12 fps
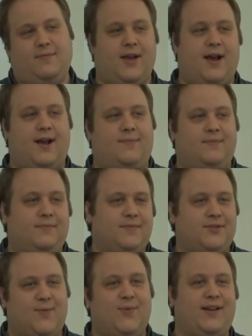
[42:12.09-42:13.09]
Uh,
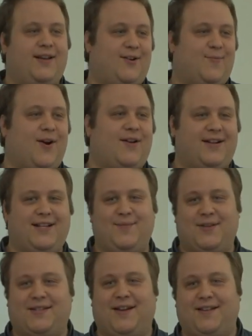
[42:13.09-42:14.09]
somebody in our marketing team
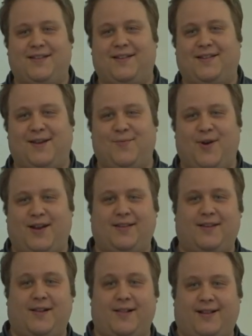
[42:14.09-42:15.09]
decided that they wanted
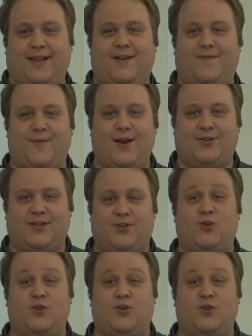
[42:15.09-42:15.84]
to collect that information.